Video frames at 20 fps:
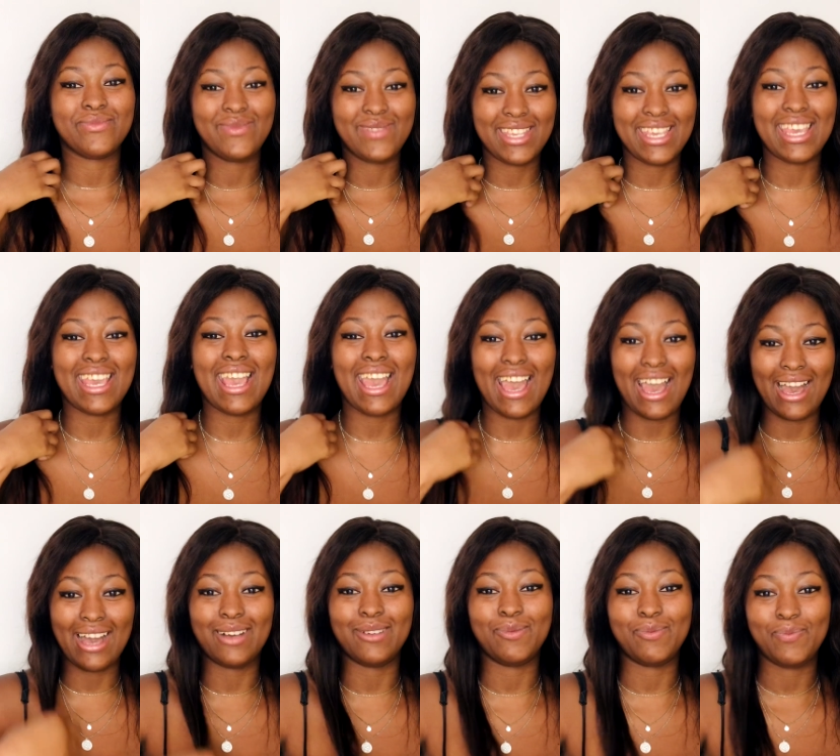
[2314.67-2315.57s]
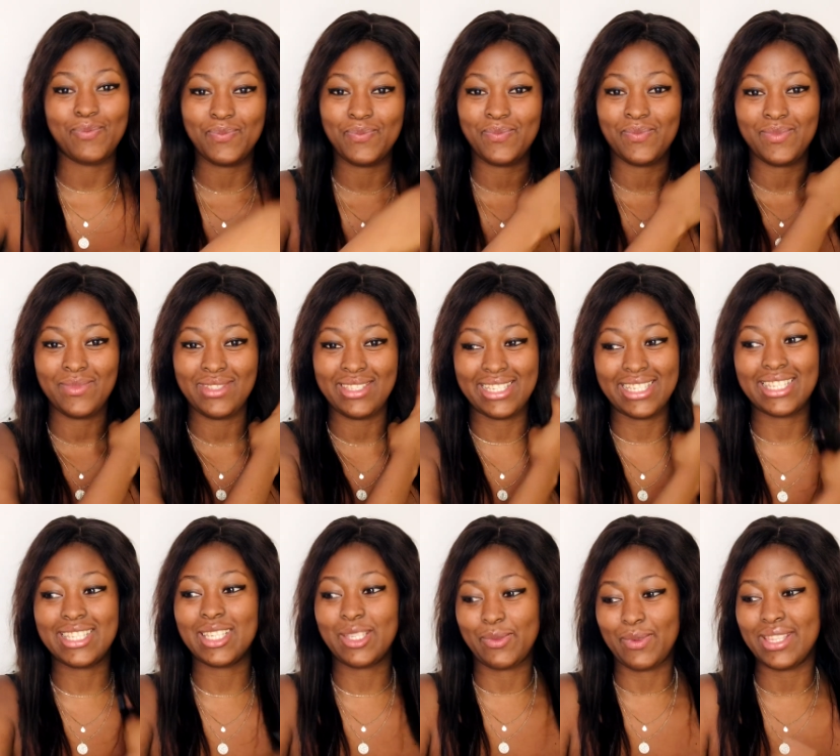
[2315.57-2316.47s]
yeah.
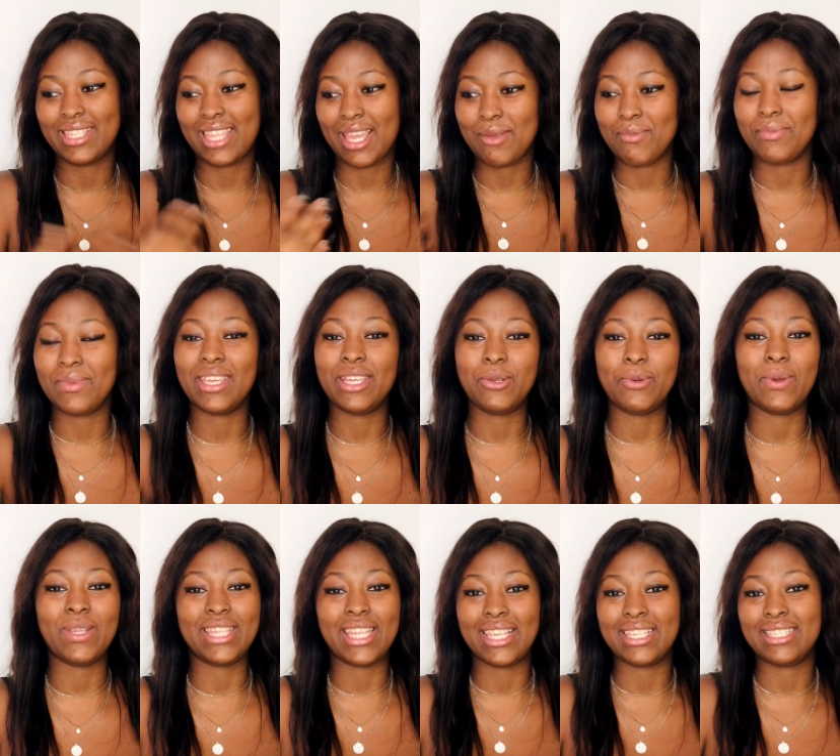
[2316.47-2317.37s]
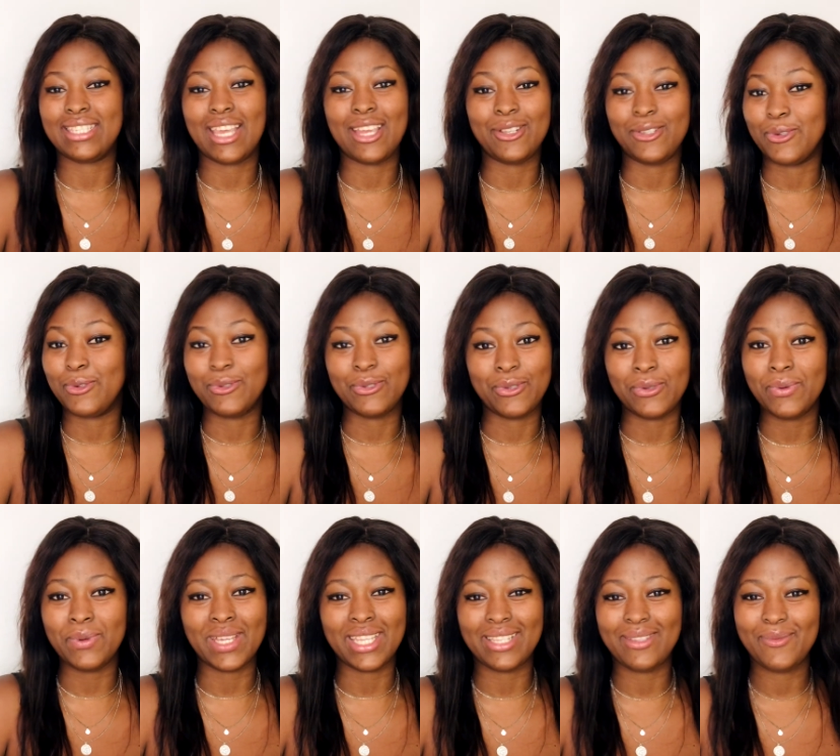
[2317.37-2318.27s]
This is what they mean when they say don't
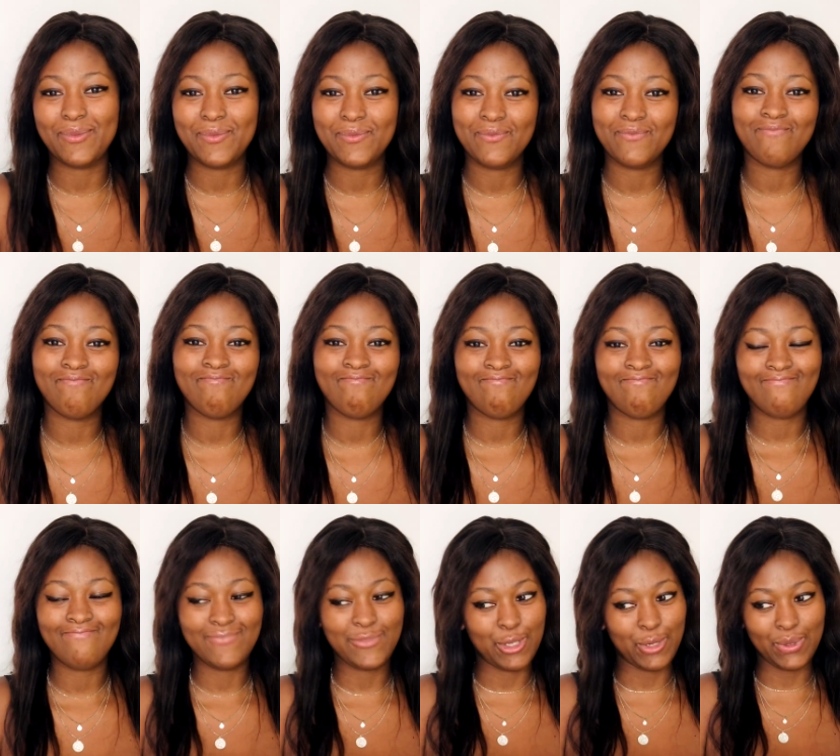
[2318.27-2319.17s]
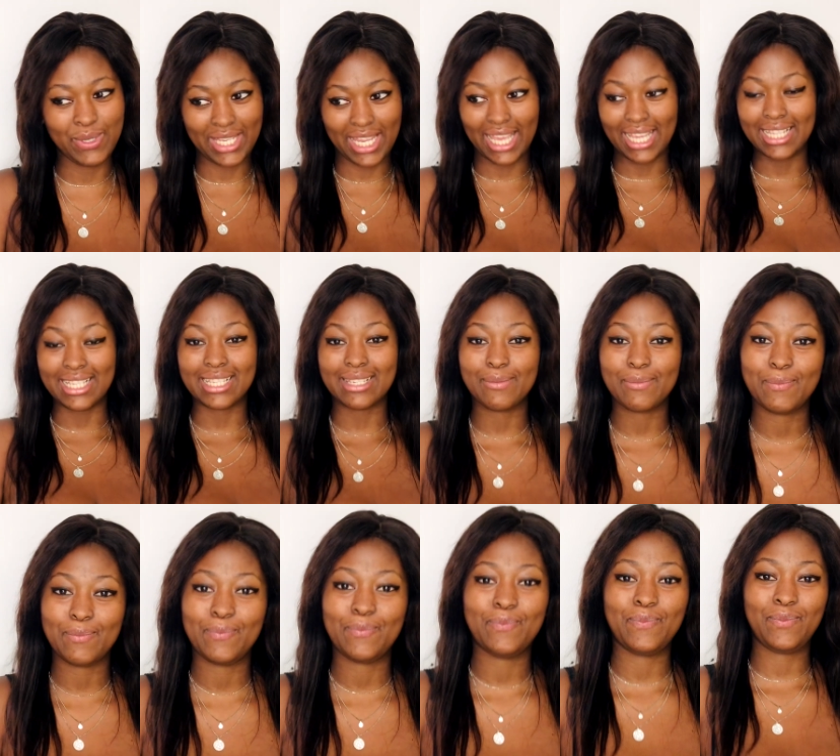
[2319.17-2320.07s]
do it. Don't date.
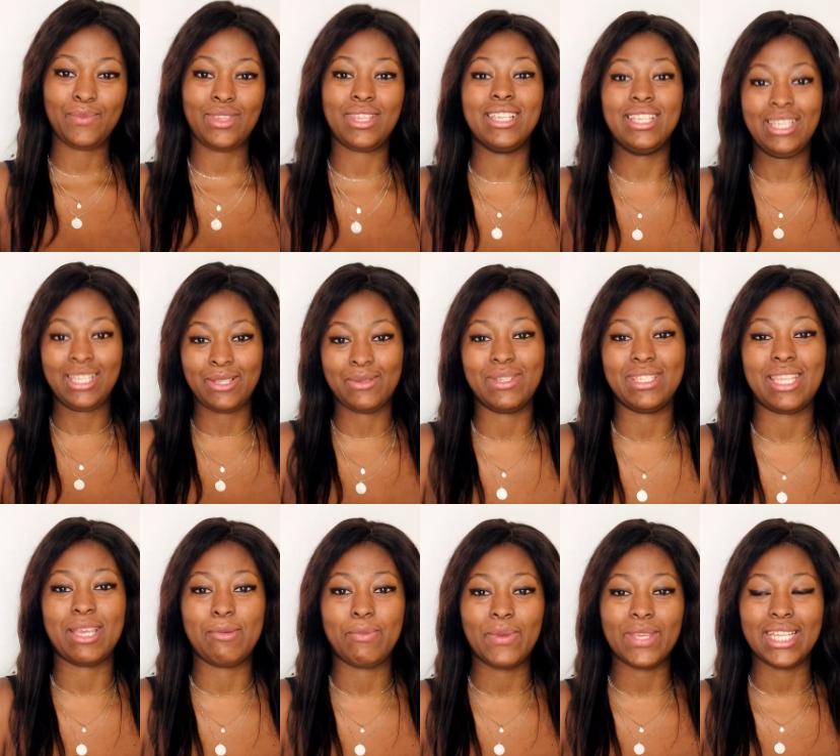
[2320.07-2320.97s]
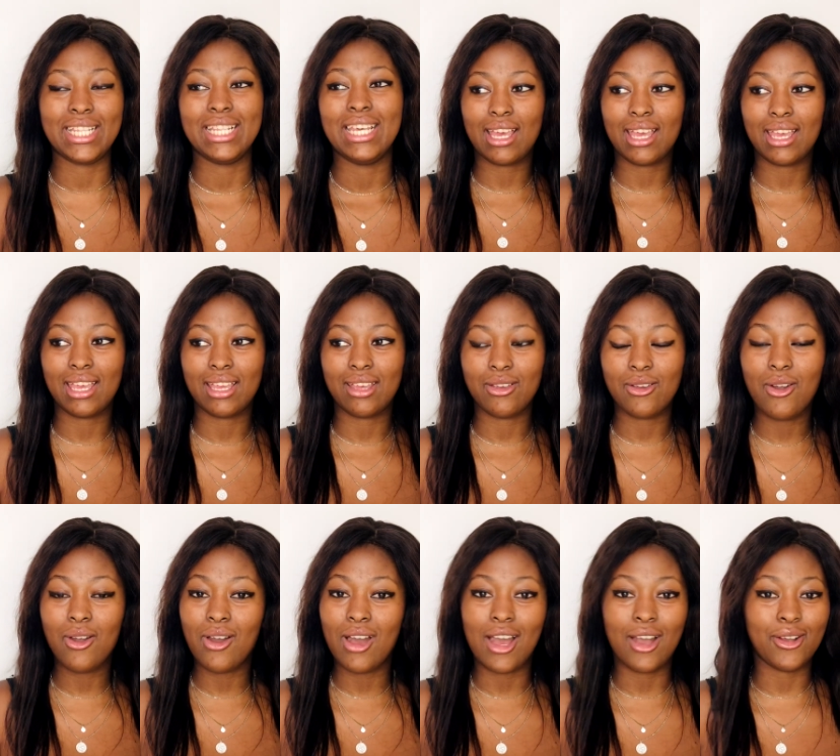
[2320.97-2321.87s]
This is what they mean.
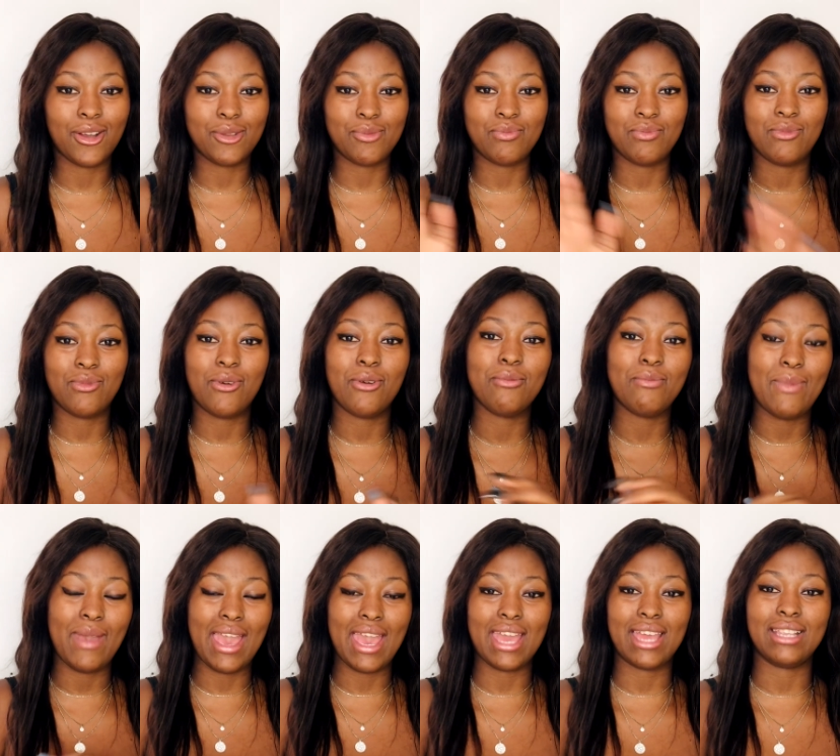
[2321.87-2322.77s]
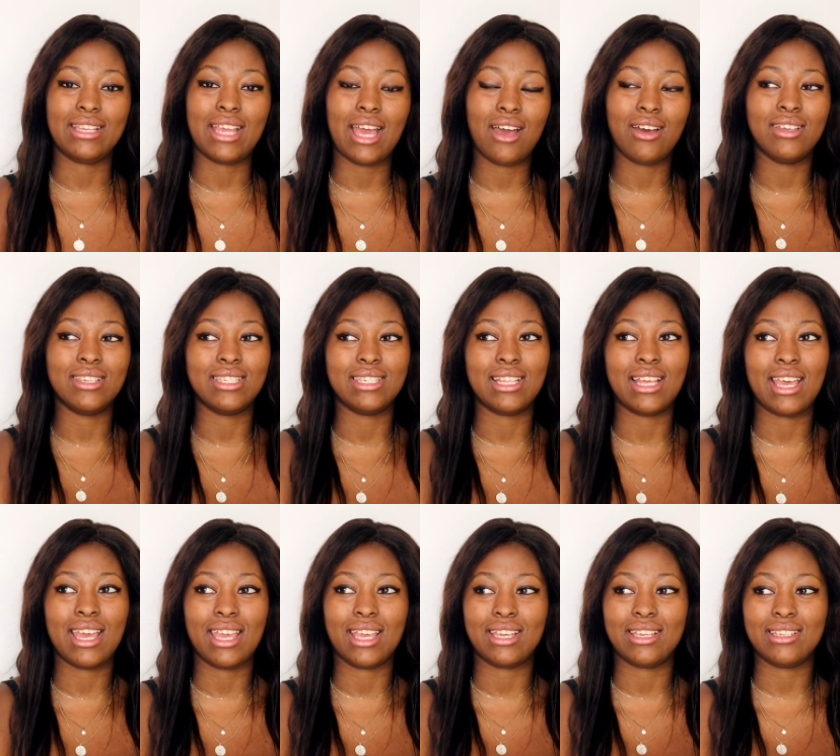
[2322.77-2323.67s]
I got more mad. I was
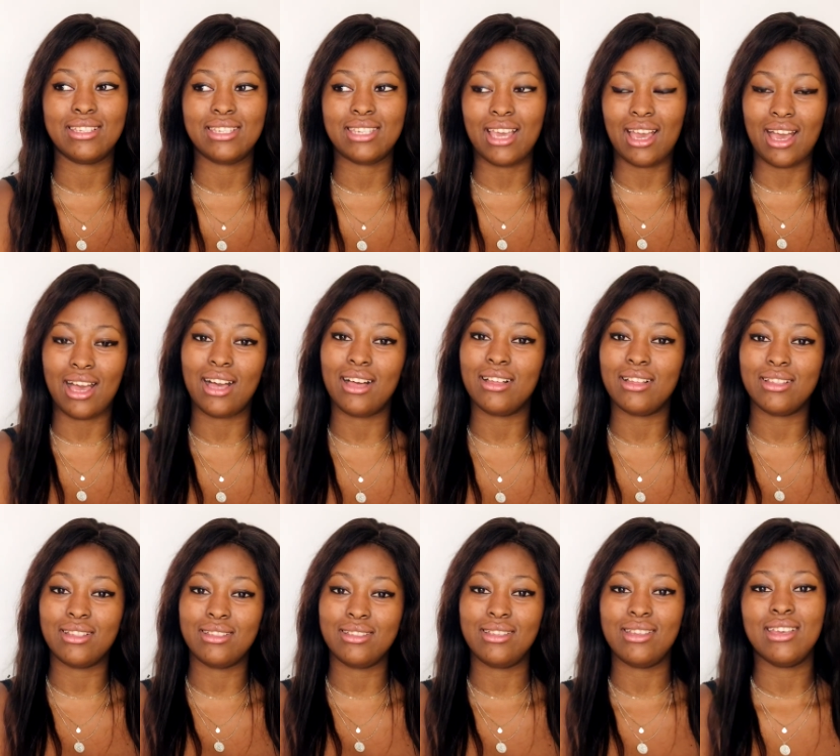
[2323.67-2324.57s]
like, child,